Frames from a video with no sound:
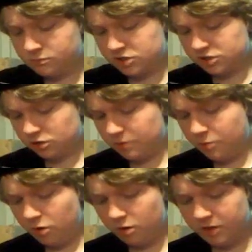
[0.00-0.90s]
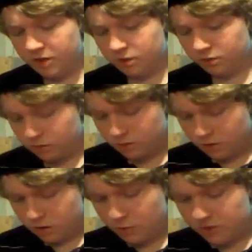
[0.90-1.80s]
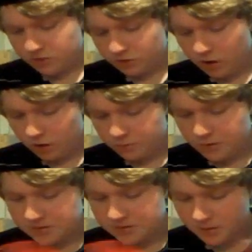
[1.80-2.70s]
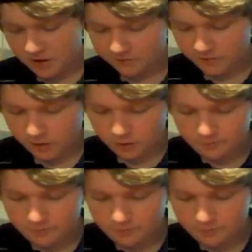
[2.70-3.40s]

Slowly pour them in. Wait till all the BBs come out of the funnel.